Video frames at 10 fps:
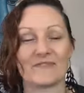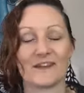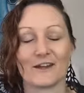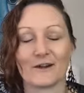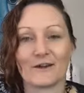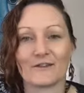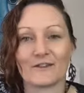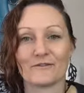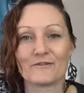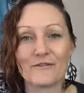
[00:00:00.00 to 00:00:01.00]
you know,
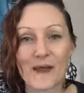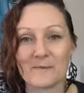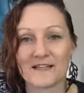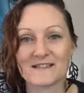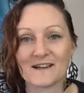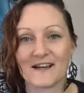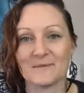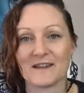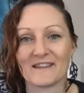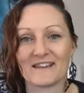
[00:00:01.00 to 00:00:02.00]
the family
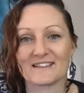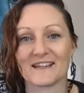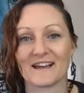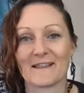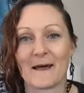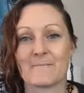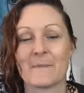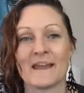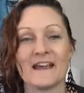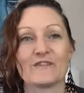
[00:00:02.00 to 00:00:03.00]
time and things like that.
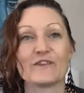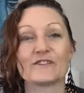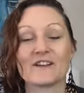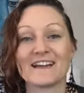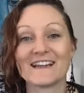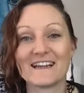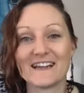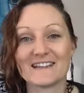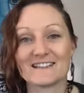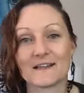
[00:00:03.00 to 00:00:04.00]
If you're treating
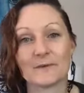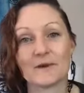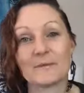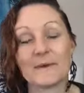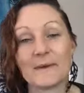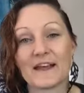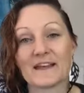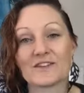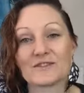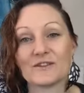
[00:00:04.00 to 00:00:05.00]
kids, then you want to be
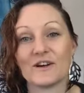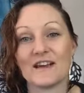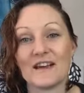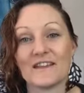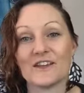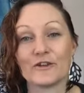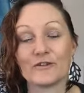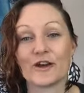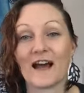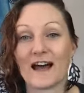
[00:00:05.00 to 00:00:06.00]
making sure that you've
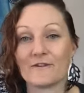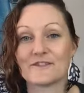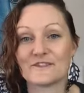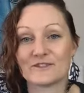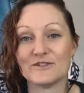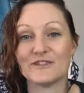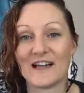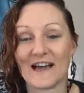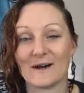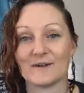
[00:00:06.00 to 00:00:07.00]
got after school
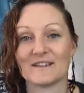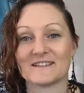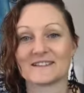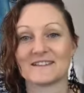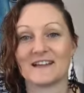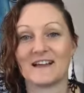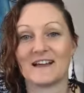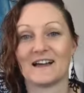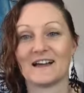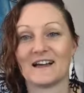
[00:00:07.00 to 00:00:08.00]
hours
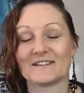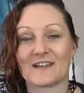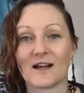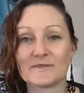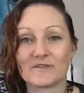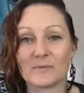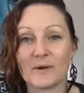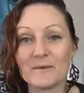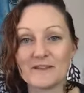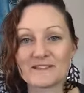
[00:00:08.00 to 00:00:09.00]
types of
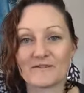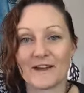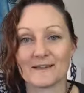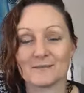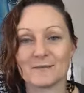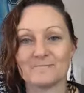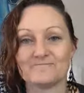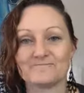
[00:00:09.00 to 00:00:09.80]
appointments available.